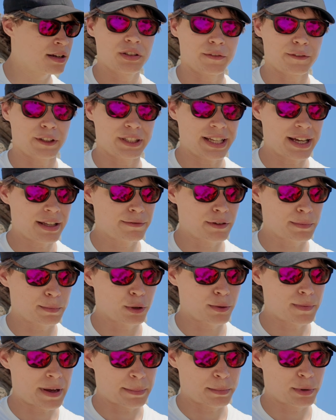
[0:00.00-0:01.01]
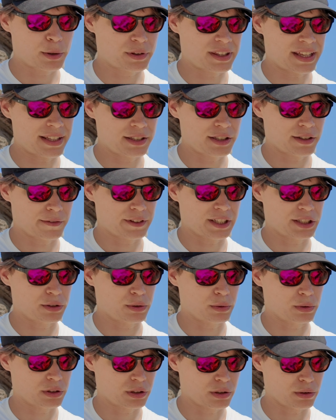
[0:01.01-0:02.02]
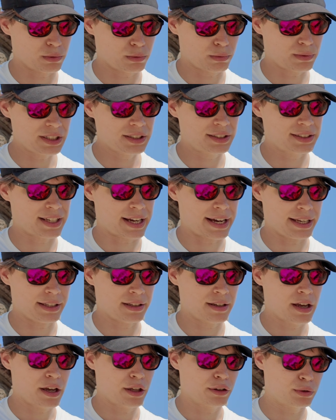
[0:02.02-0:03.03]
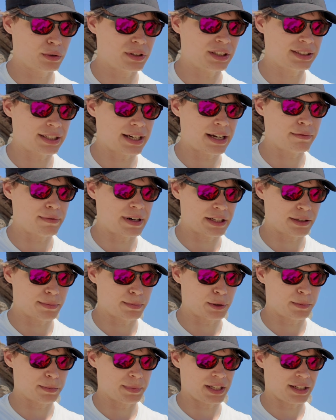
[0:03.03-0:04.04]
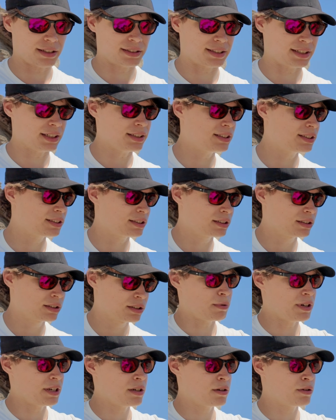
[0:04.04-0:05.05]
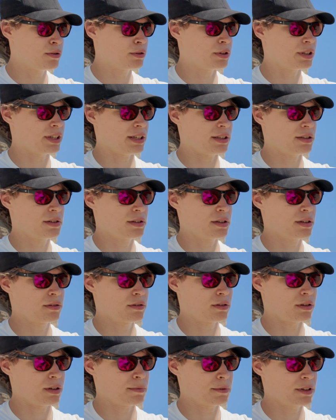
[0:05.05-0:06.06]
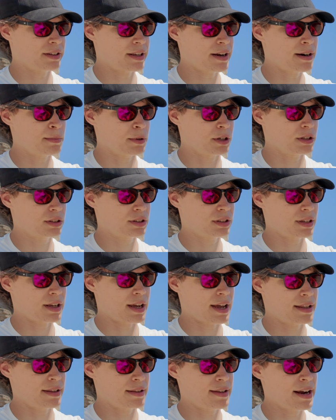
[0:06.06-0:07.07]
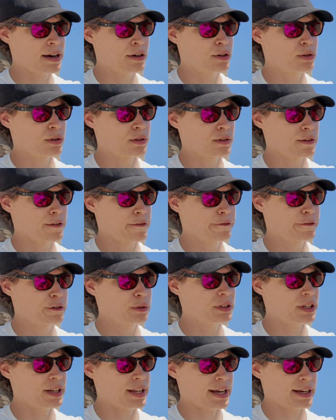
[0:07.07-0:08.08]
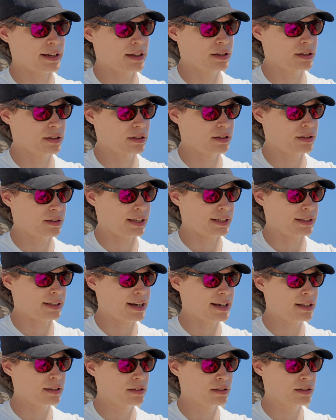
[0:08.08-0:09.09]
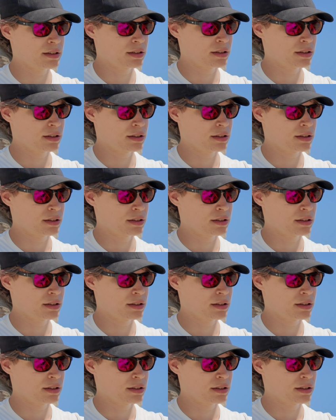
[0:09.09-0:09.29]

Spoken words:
So for that, we pull back both ends of this hook to one side, to the side where the bombilla sits. We hook this to the thermos and then go through the neck like that.